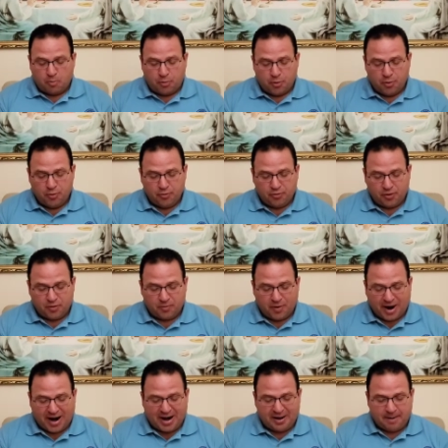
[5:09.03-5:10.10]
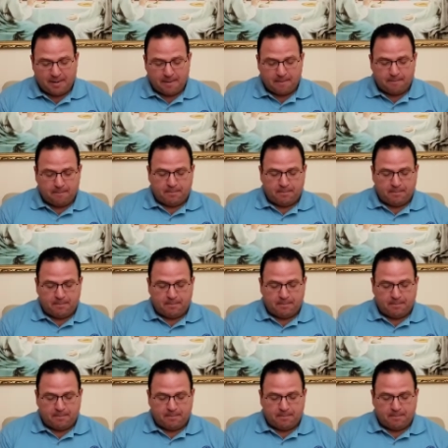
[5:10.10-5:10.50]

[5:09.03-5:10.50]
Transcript: proved right